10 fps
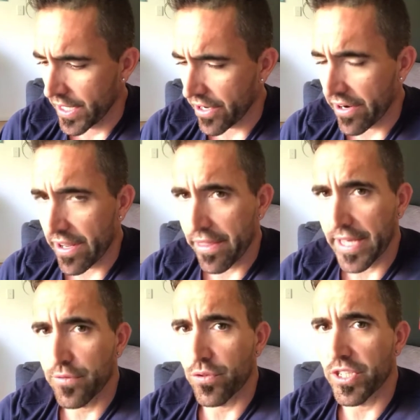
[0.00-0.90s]
All right,
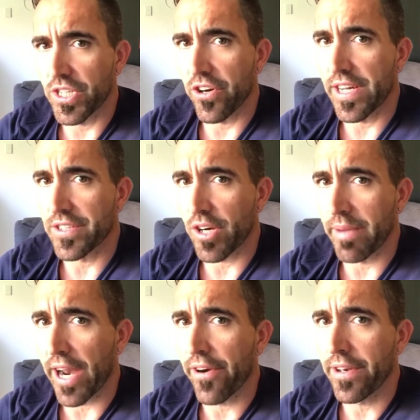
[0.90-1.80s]
thanks for watching, guys. I'm
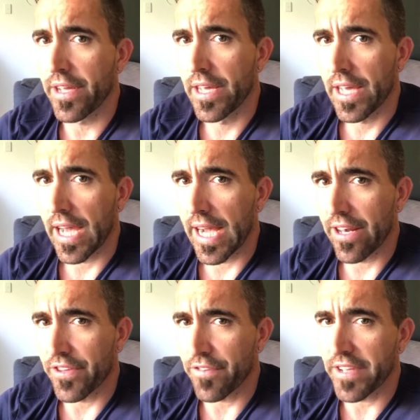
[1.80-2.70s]
Aaron.
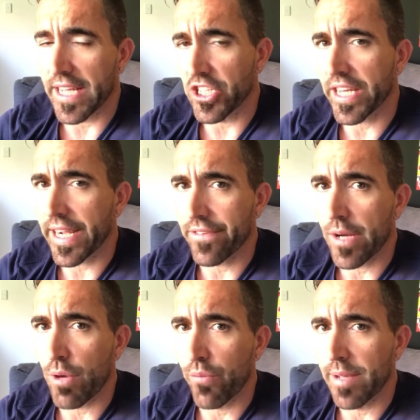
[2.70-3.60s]
Don't forget, check out
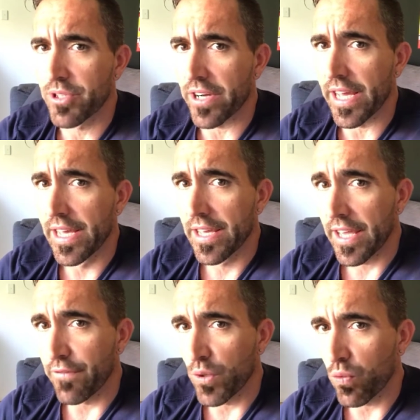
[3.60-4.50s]
like my website.
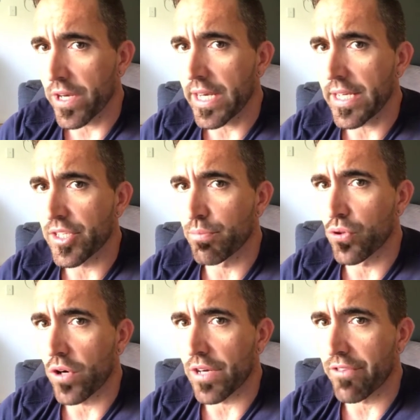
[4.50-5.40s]
If you want any
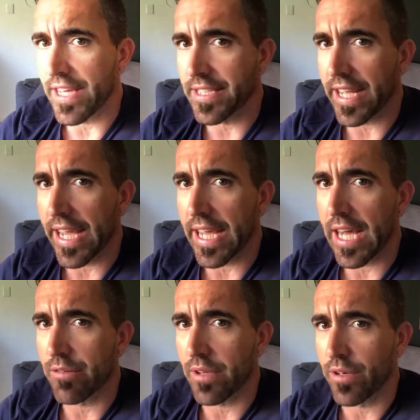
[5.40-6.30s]
support on race day,
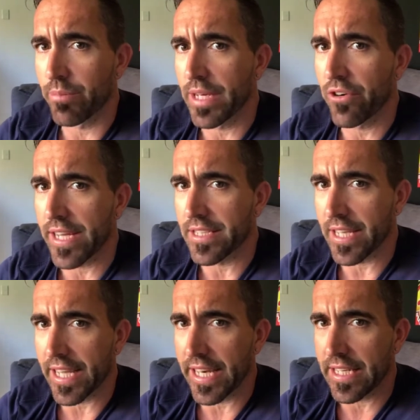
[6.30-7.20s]
it'll be great to
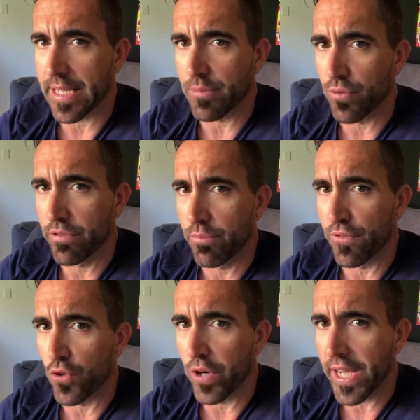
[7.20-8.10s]
connect with you
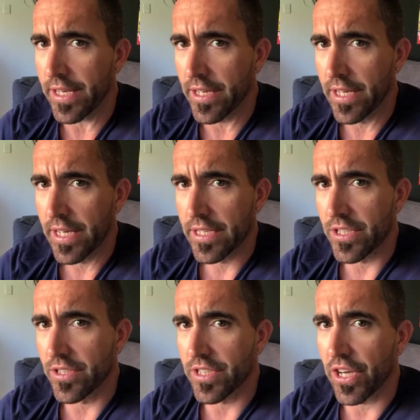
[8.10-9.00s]
beforehand,
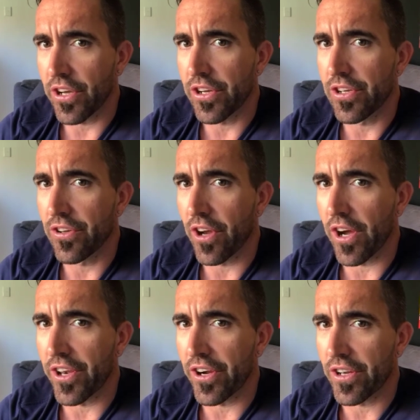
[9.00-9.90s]
just so
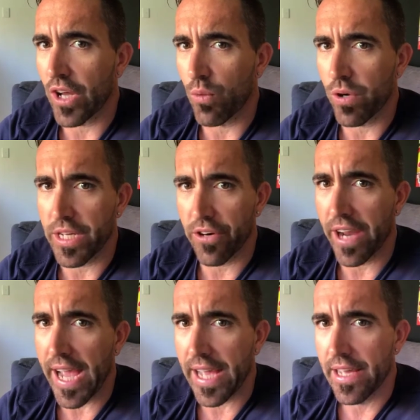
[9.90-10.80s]
I know like what you're
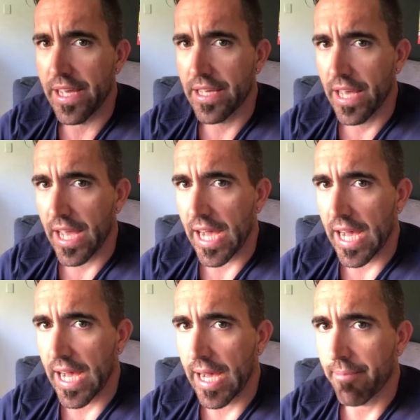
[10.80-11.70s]
at.
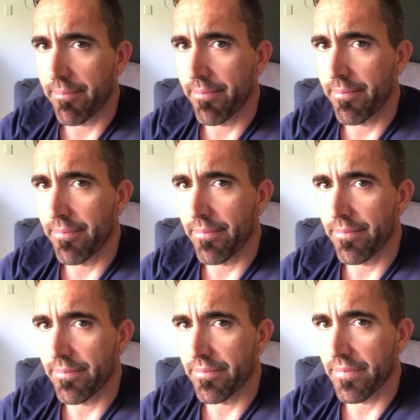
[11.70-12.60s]

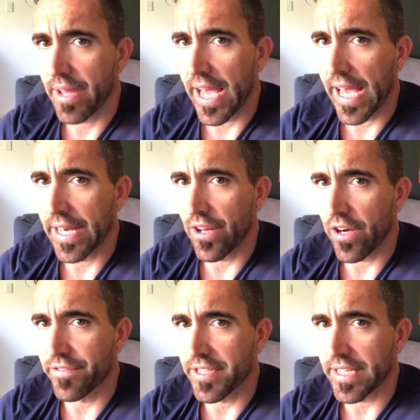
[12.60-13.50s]
And
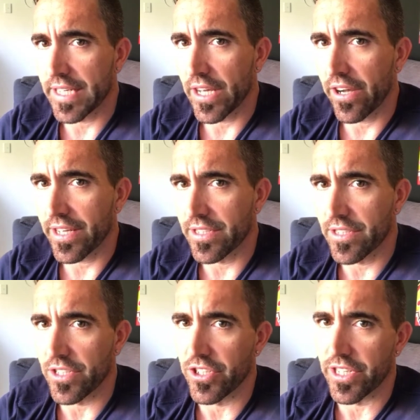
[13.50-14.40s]
obviously I can
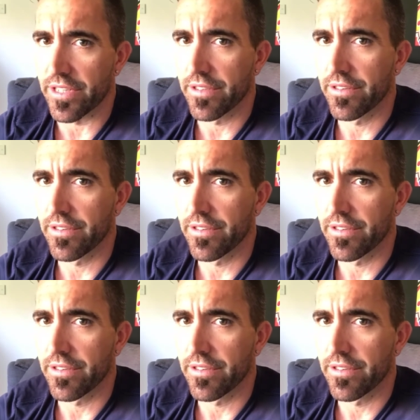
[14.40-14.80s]
assist you